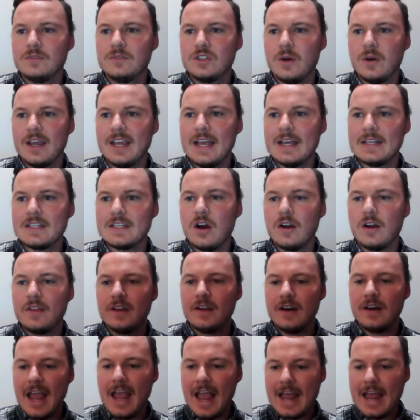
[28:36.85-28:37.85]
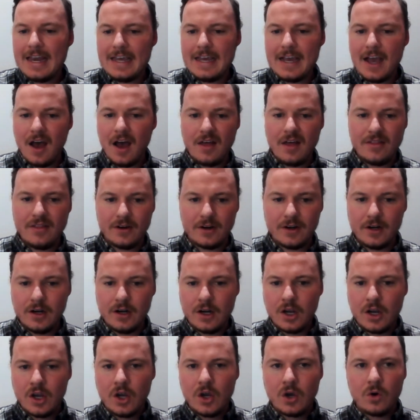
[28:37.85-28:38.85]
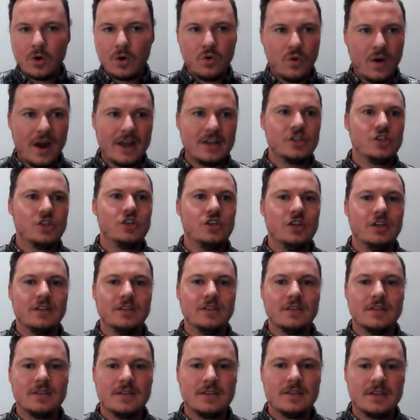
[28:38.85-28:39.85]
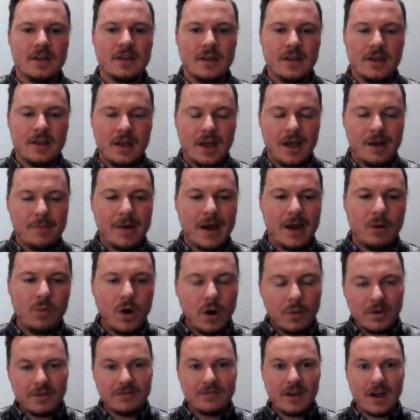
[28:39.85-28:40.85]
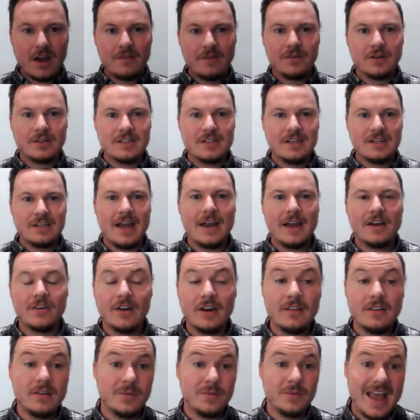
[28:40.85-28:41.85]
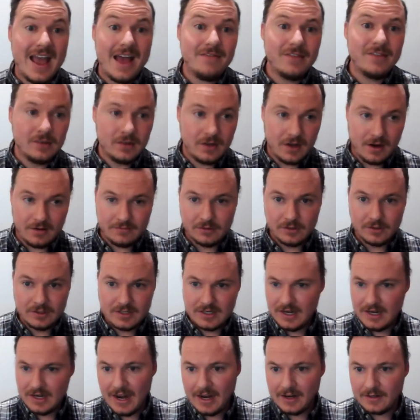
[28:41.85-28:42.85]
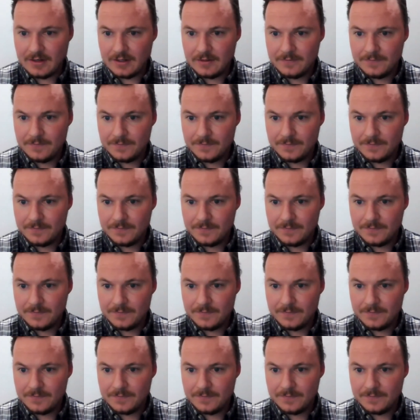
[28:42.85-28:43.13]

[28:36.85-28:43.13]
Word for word: So I guess, are there any other questions about what we've covered tonight or anything we haven't covered tonight?